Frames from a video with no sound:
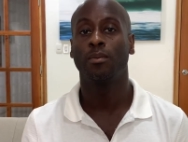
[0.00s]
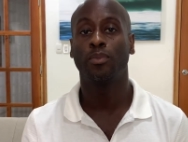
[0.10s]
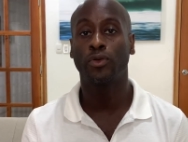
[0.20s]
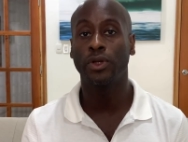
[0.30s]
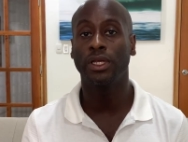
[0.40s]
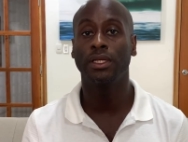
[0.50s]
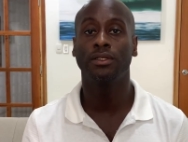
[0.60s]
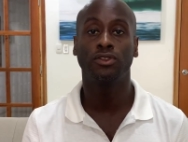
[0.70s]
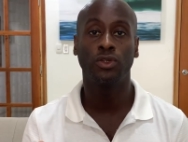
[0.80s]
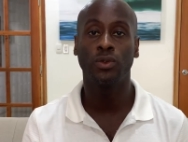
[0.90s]

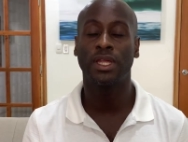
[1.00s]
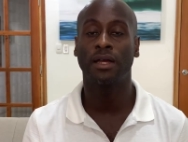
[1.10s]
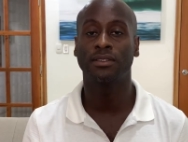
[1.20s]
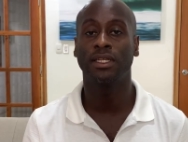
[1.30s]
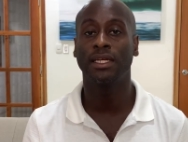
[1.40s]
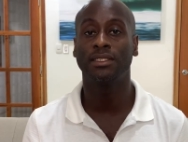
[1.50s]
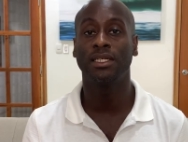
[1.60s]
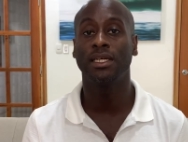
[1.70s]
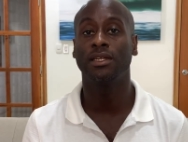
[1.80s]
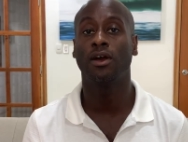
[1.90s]

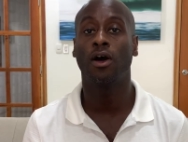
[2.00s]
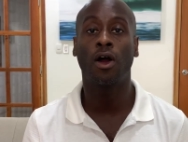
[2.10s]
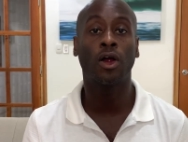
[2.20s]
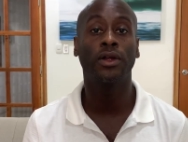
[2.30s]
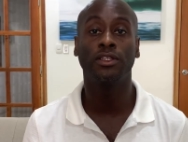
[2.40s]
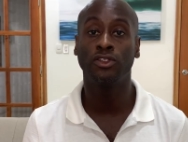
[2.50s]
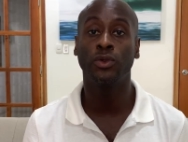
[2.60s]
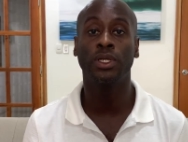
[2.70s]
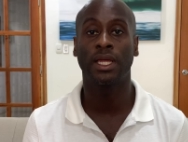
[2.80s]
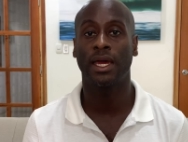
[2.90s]
pre-2018 aren't
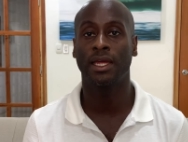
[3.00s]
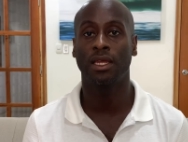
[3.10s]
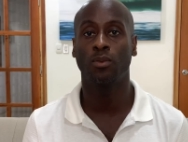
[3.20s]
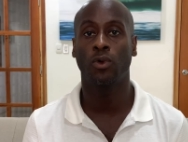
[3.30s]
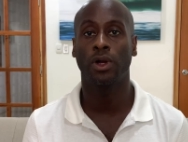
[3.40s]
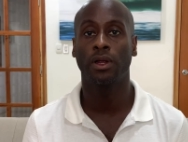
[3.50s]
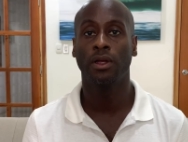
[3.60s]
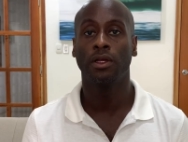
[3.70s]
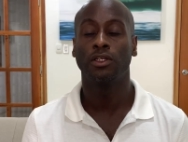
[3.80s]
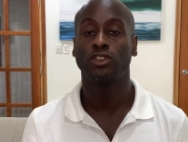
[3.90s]
doing that anymore.
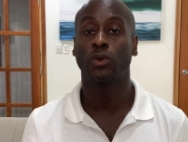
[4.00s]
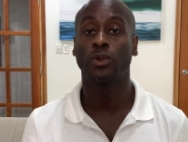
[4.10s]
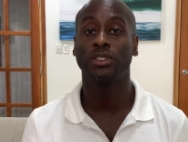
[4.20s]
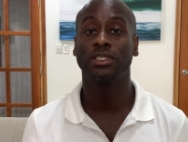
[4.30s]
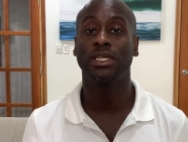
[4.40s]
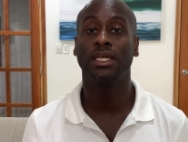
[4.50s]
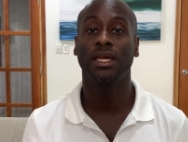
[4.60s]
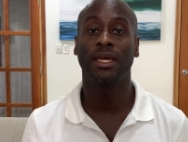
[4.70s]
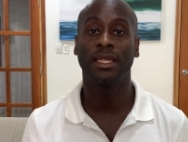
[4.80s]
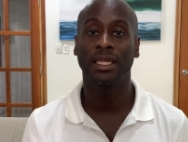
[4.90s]
So we're
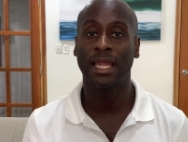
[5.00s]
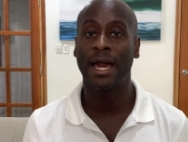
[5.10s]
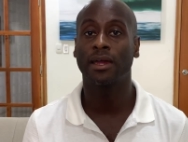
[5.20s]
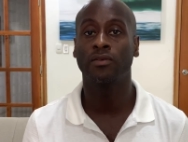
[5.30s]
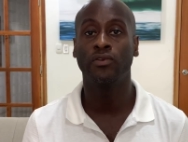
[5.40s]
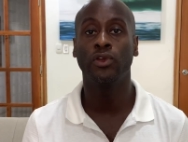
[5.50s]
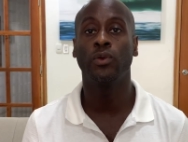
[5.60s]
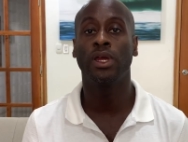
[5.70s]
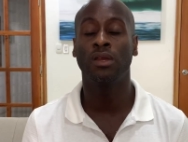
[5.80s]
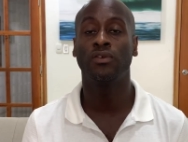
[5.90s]
seeing a lack of new
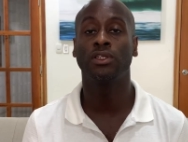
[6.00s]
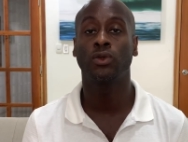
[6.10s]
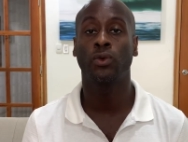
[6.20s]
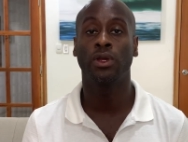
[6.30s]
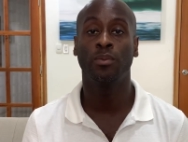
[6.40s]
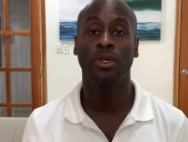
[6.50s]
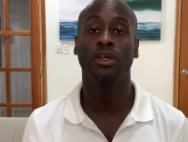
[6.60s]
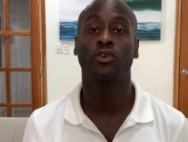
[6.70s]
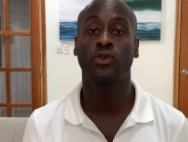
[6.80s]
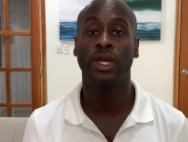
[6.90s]
inventory
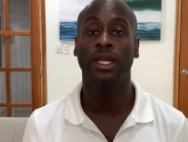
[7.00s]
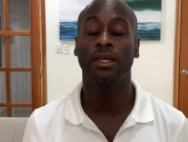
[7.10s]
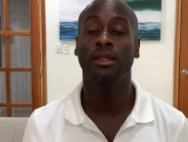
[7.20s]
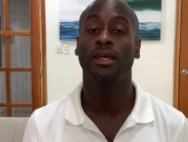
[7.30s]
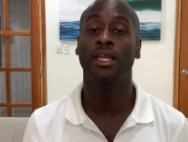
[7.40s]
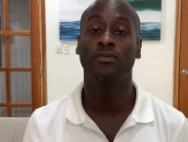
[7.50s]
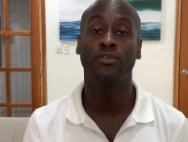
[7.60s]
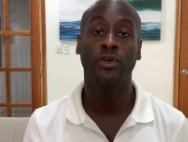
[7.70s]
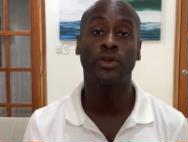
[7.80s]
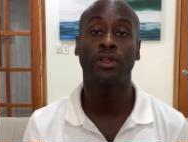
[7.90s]
being created. And if
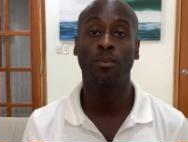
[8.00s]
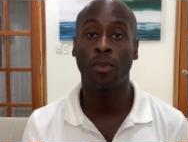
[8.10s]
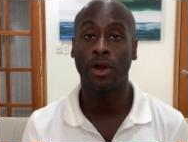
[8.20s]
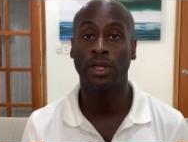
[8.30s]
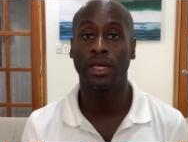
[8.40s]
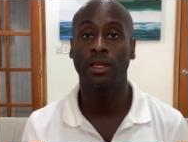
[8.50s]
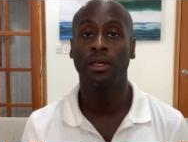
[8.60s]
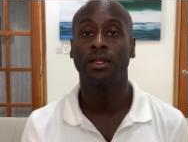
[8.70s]
you're in the market